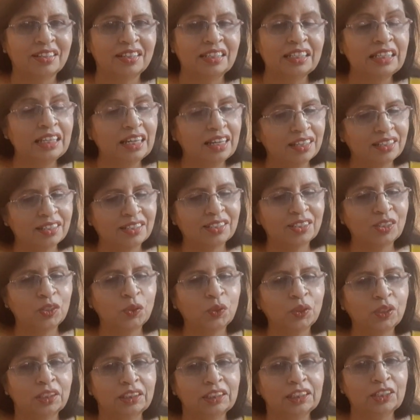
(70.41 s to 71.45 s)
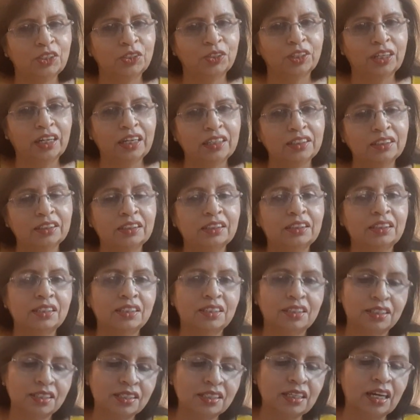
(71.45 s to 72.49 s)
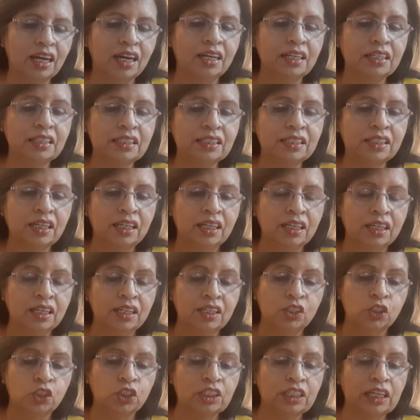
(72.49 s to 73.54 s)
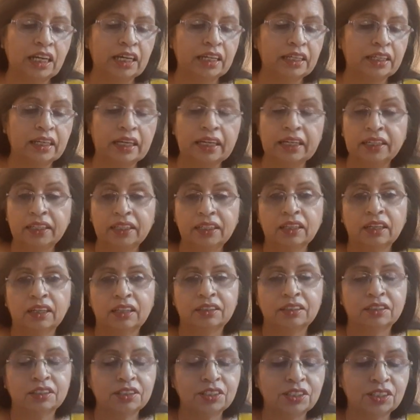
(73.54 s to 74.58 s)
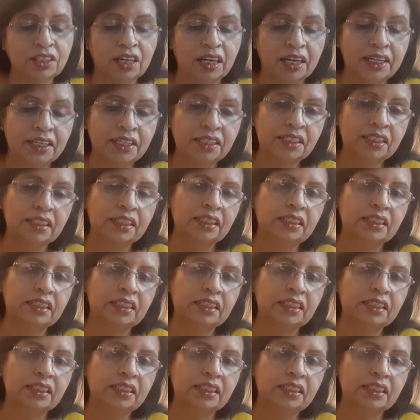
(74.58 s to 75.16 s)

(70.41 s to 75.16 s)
Yes, you heard it right. It is a science, just like any other science.